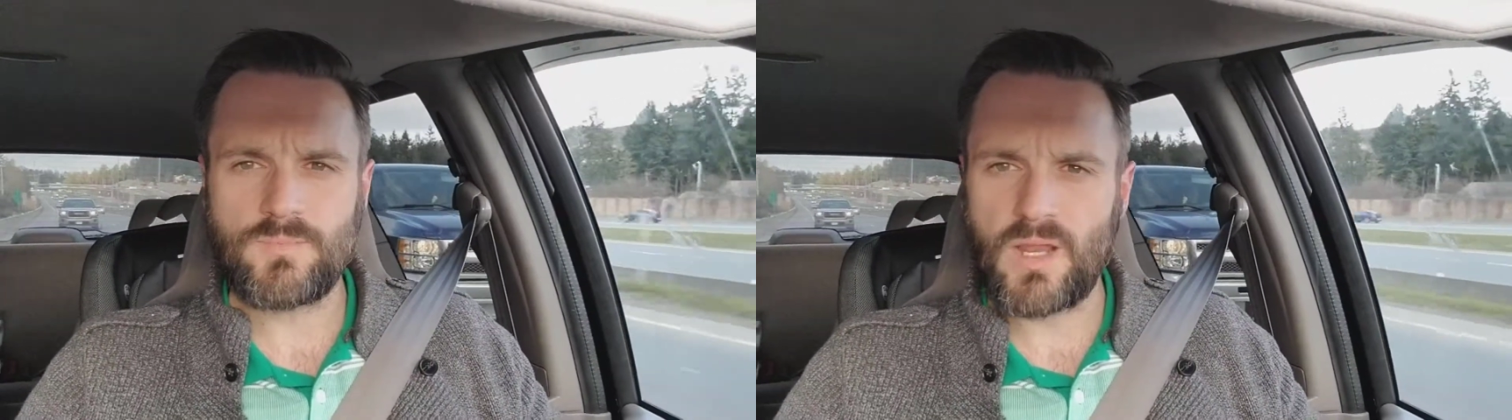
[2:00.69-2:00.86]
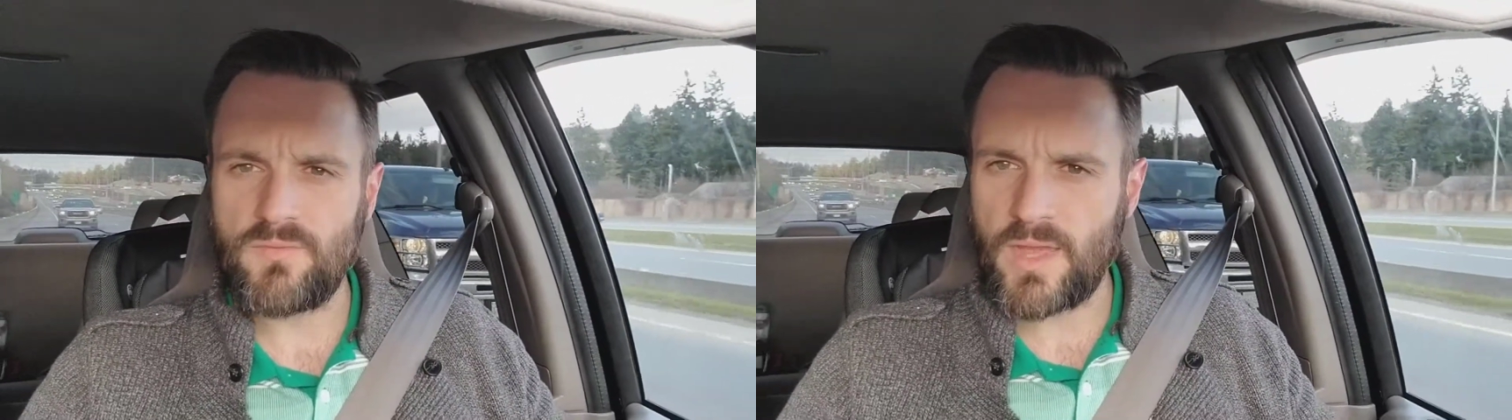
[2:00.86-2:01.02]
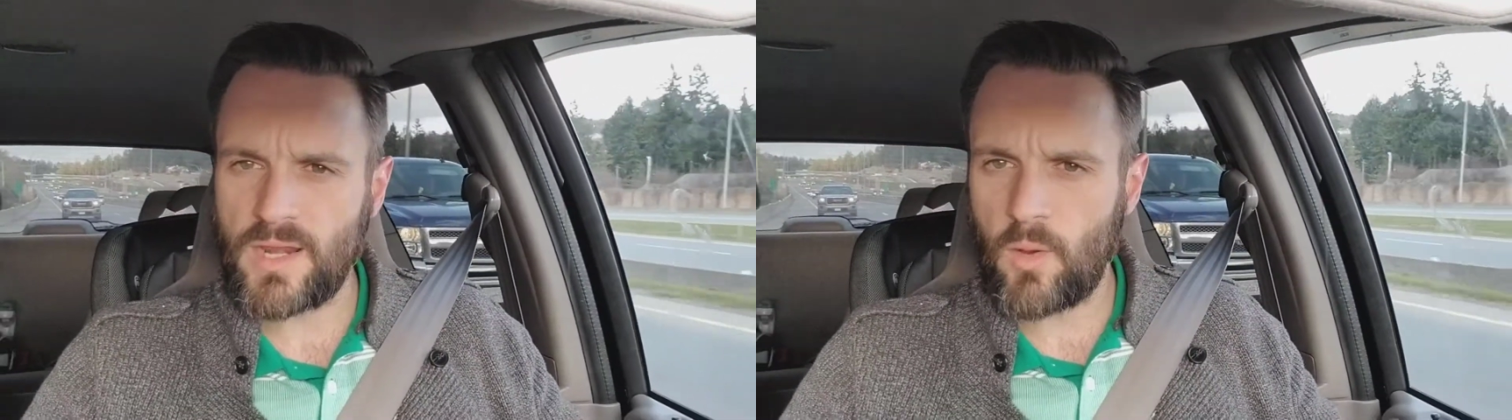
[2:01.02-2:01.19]

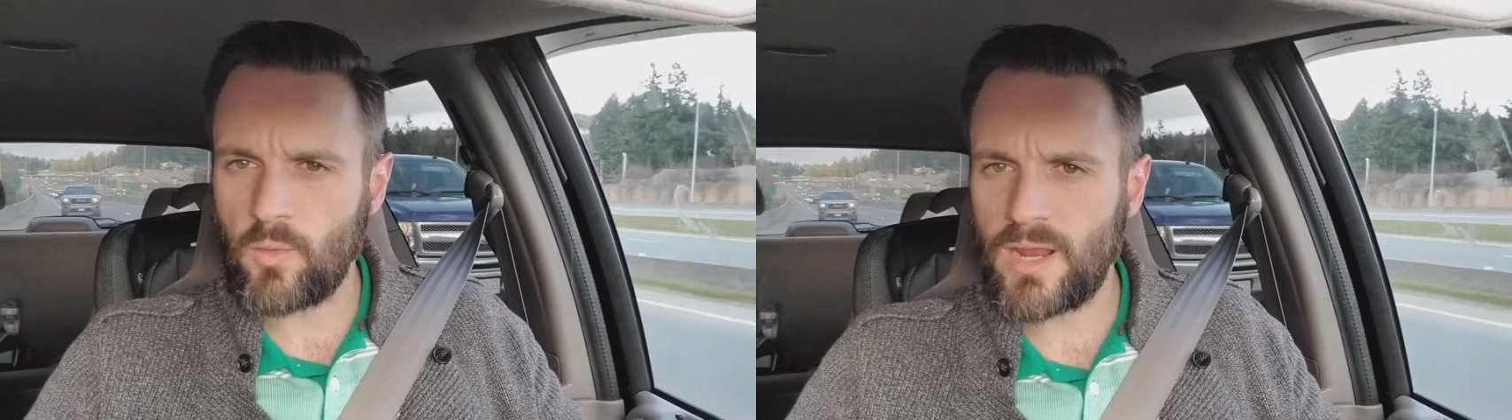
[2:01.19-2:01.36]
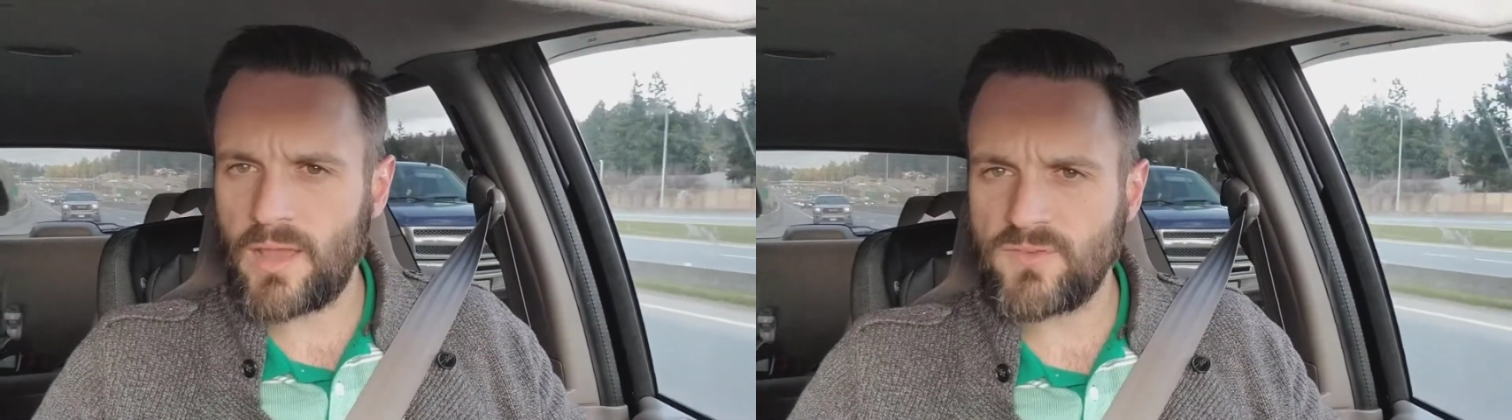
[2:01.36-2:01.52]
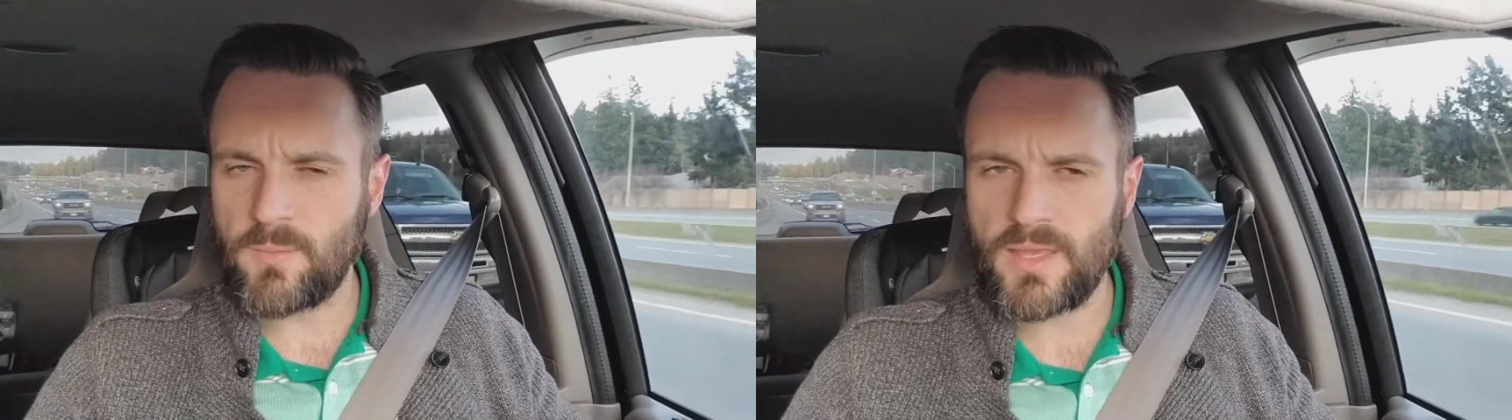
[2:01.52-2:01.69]
And then I won't
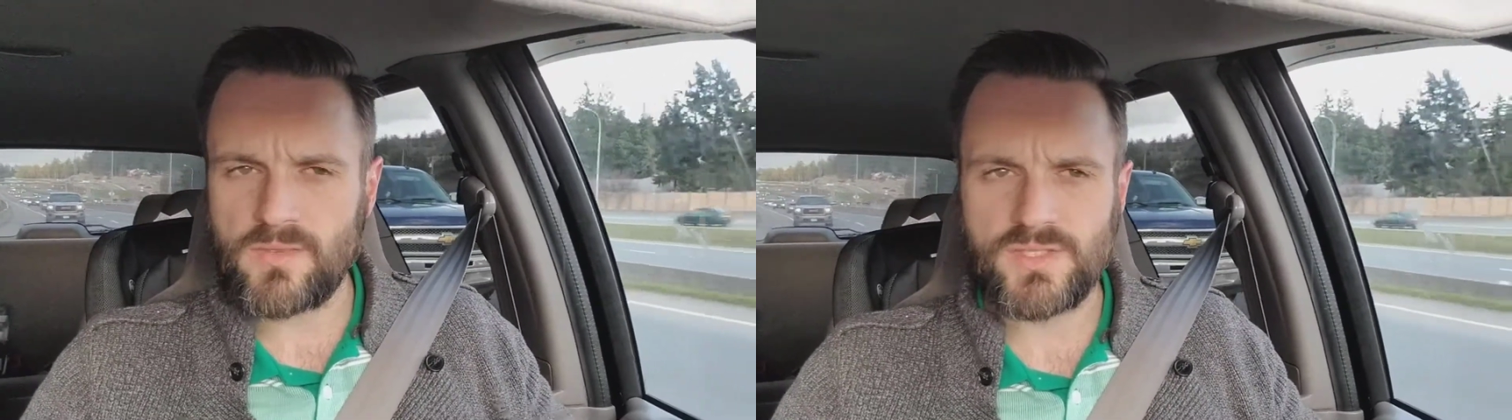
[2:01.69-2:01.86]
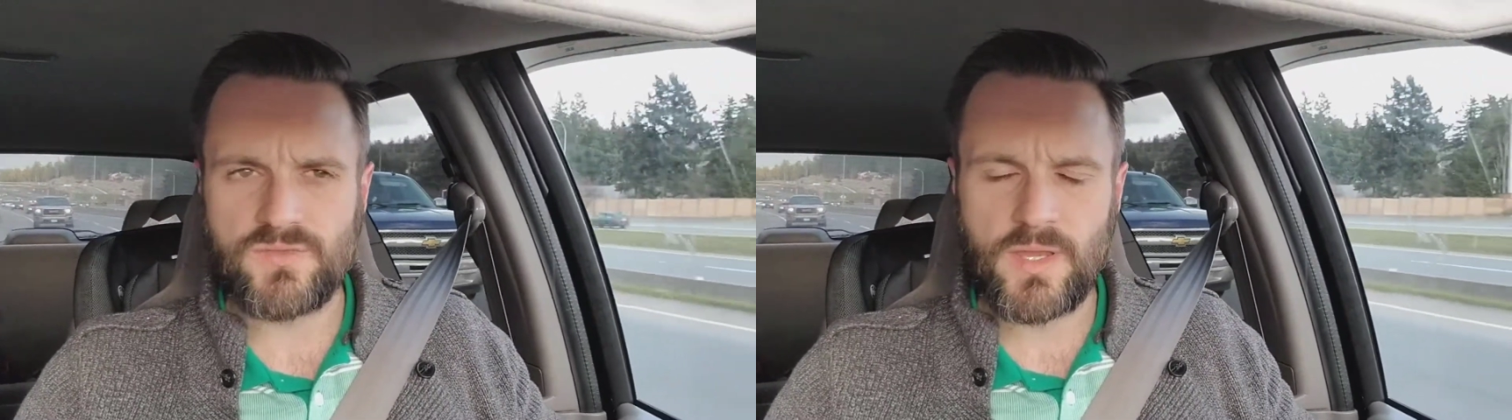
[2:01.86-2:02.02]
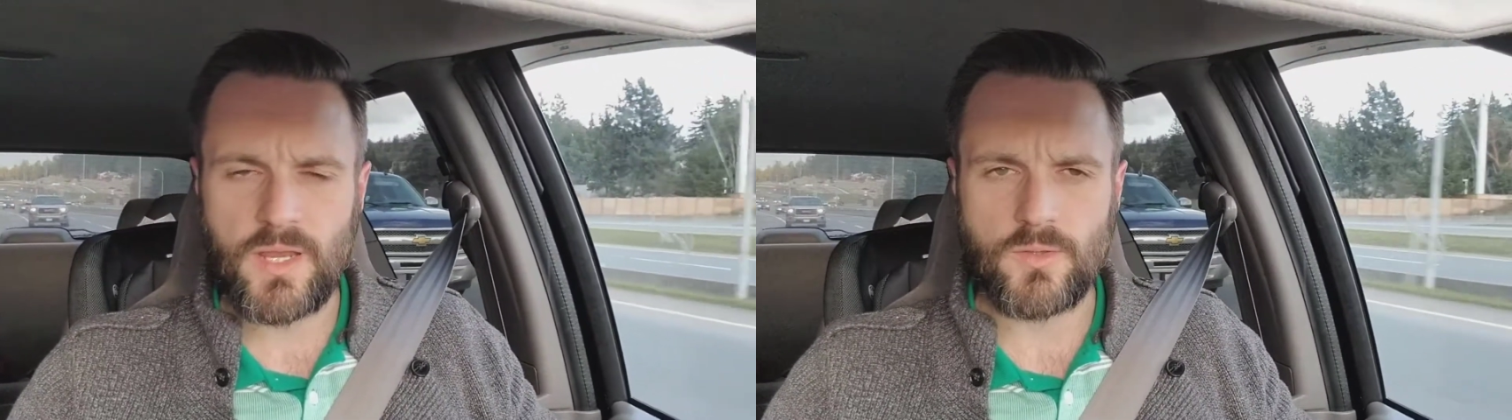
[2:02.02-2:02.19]
have to make
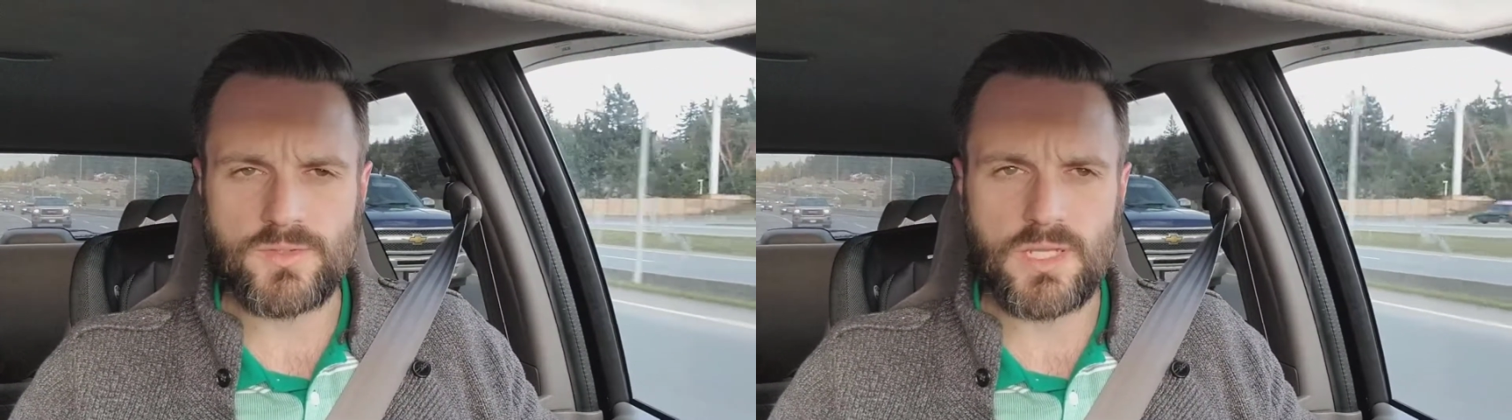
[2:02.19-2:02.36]
these videos